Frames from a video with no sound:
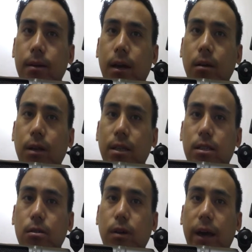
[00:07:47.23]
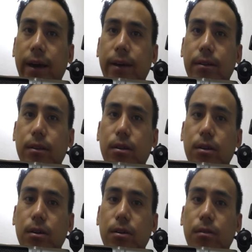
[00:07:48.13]
let's look at
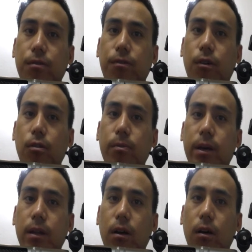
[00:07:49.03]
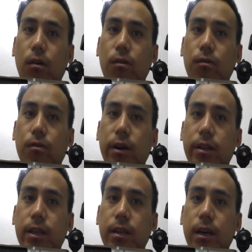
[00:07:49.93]
the format of
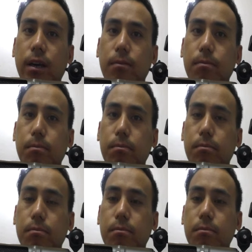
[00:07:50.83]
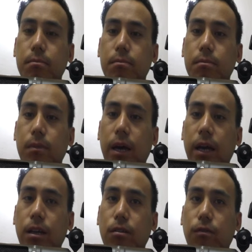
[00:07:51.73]
writing
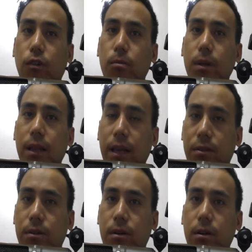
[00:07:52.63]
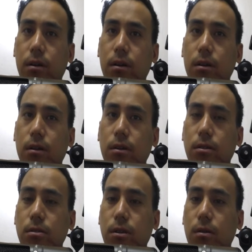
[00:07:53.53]
an informal letter.
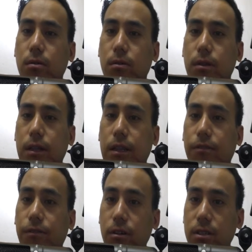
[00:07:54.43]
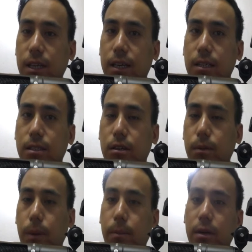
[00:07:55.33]
So the first thing is,
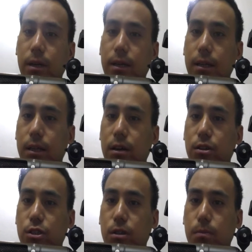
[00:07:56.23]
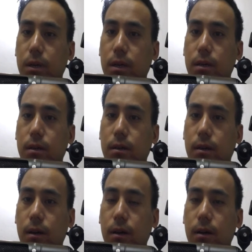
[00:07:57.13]
remember, there should be
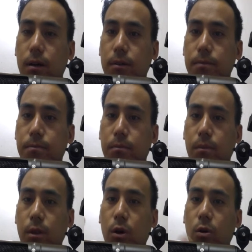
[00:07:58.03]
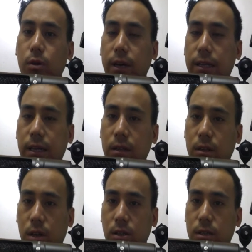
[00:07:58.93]
no
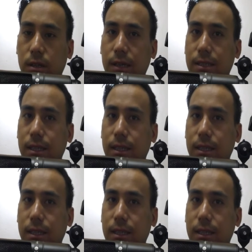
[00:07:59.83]
indentation, in the